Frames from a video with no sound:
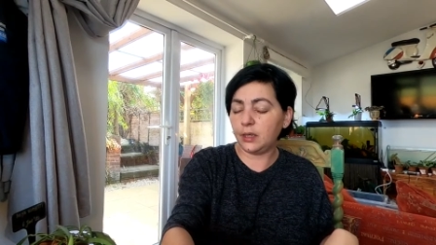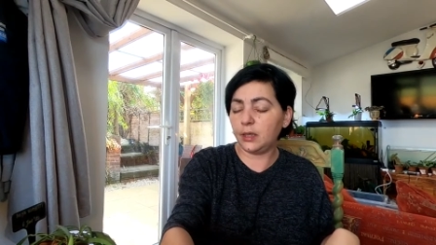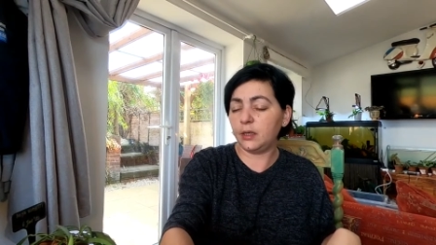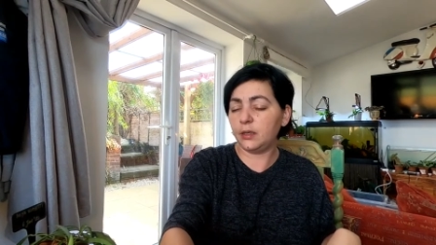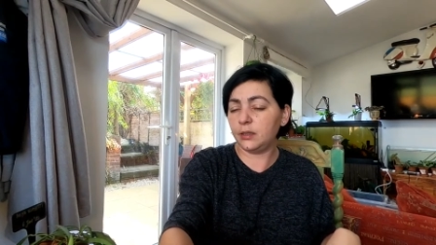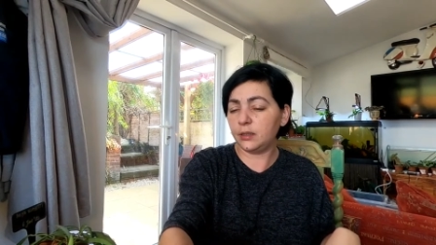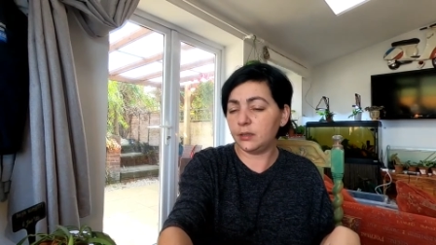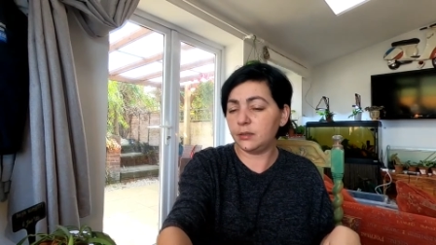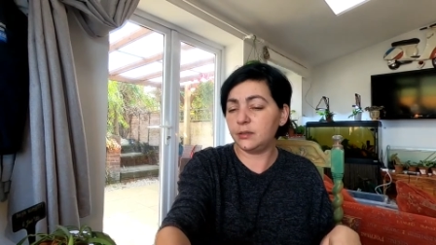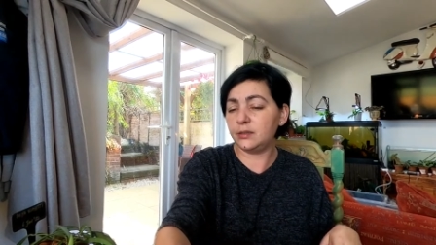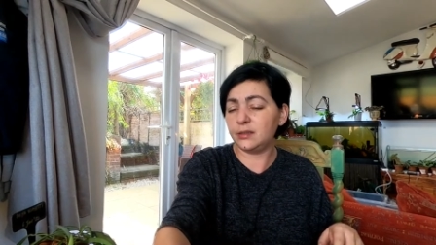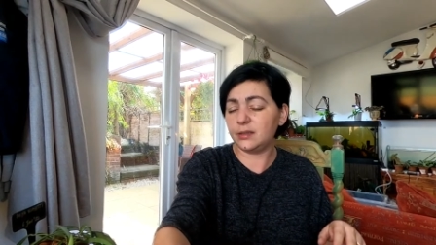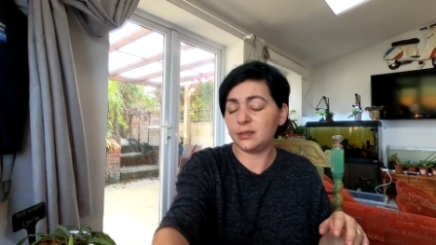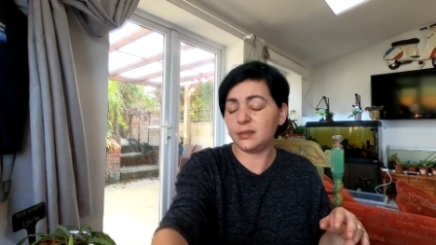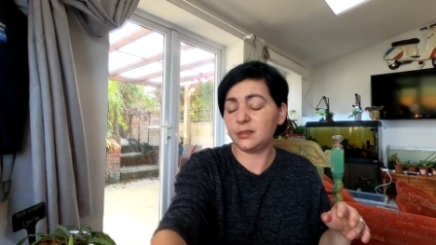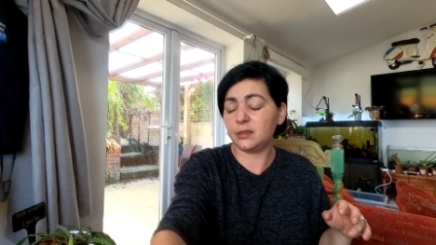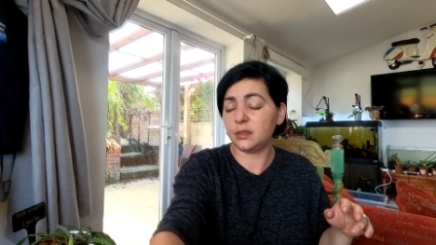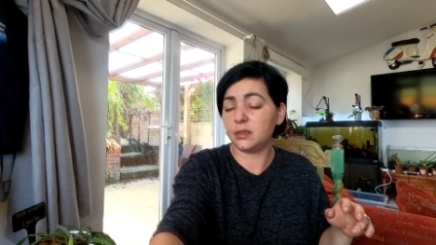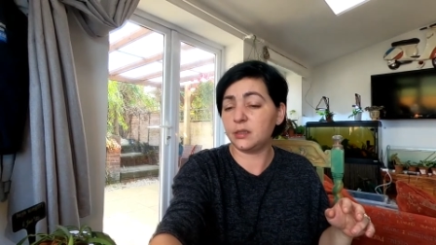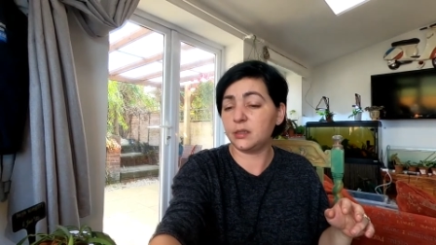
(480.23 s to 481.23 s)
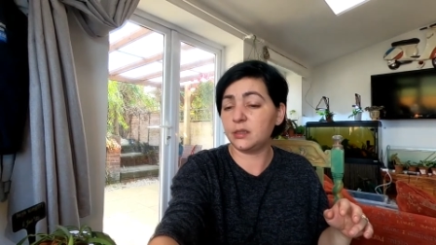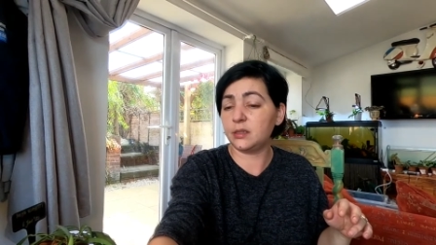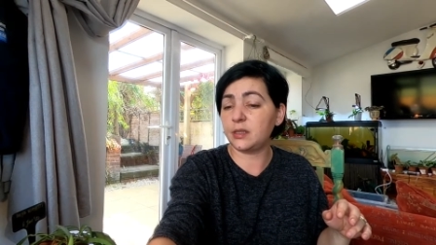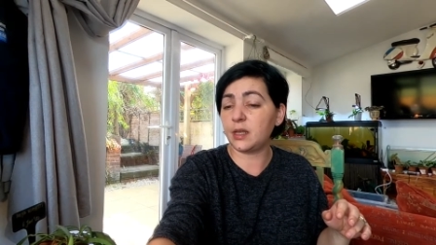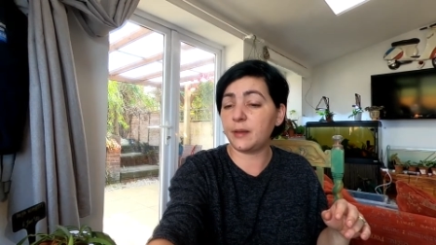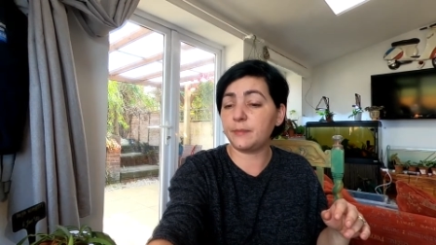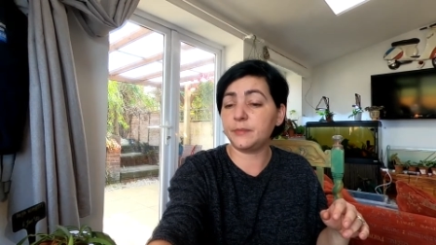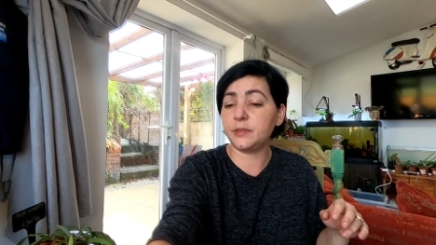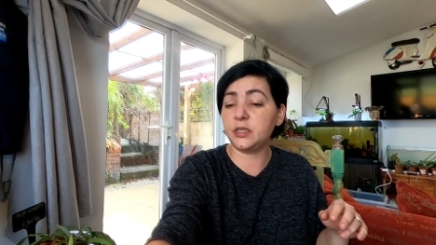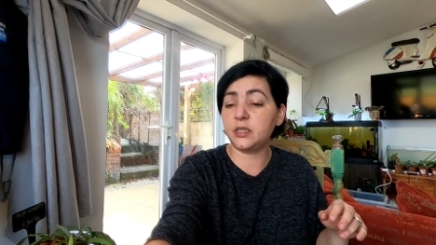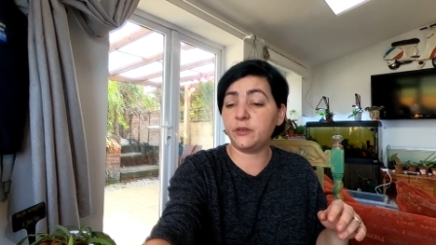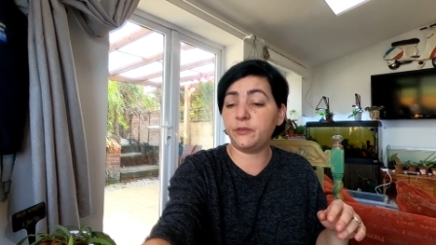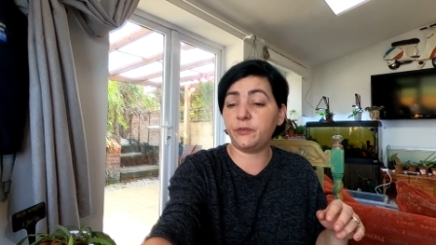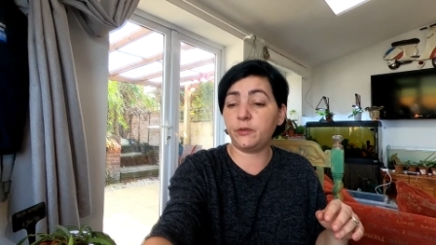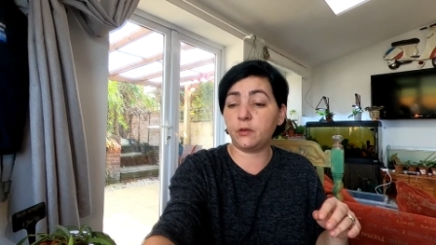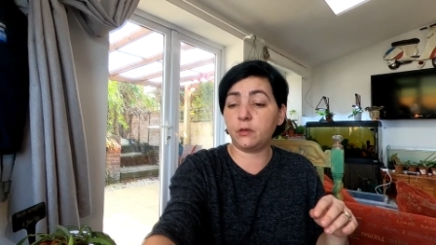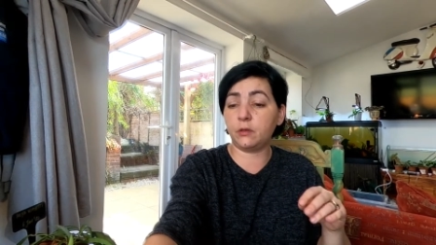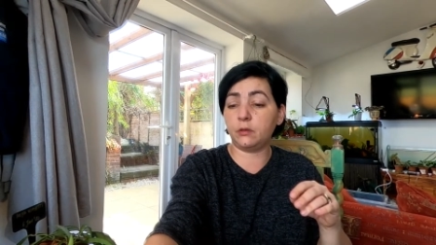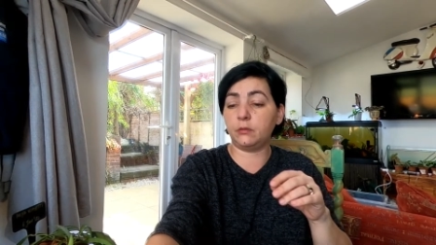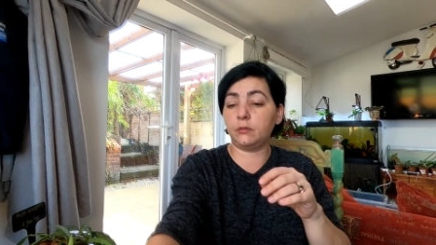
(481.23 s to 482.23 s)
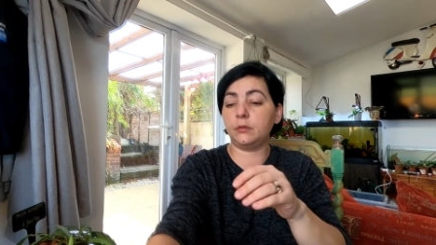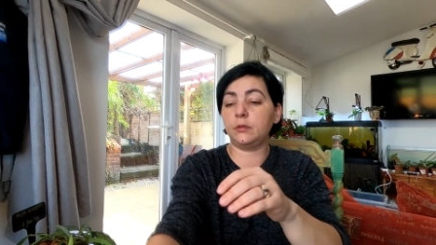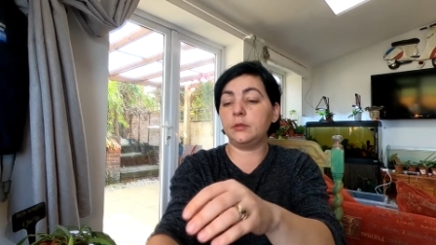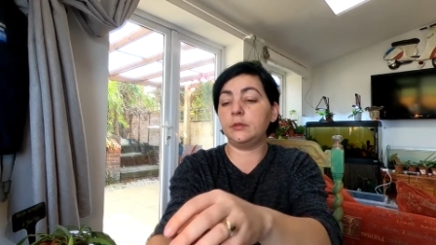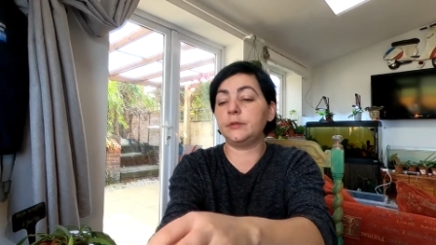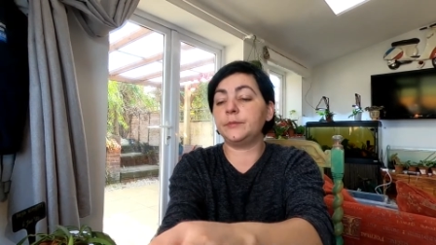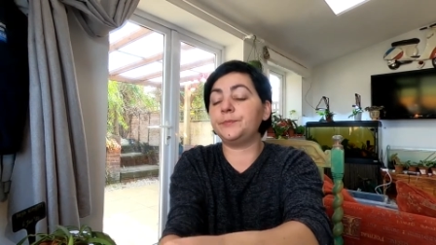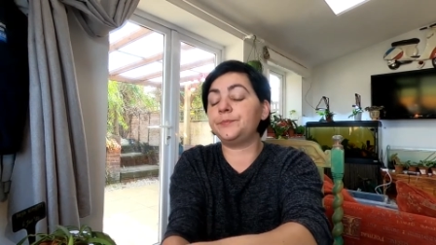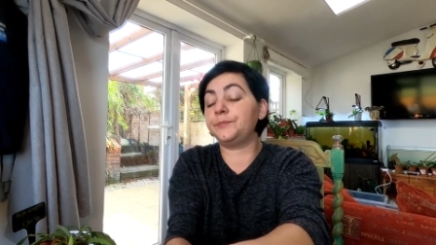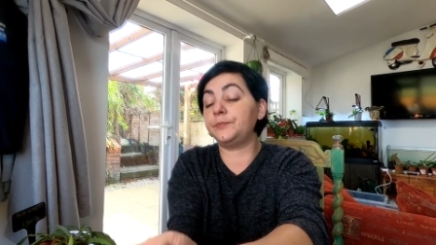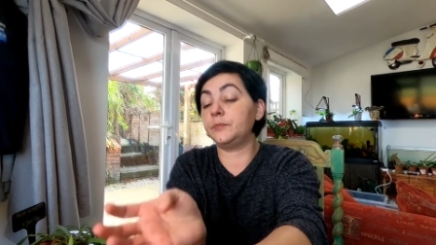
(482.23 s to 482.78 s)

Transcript: yeah, it is damn difficult.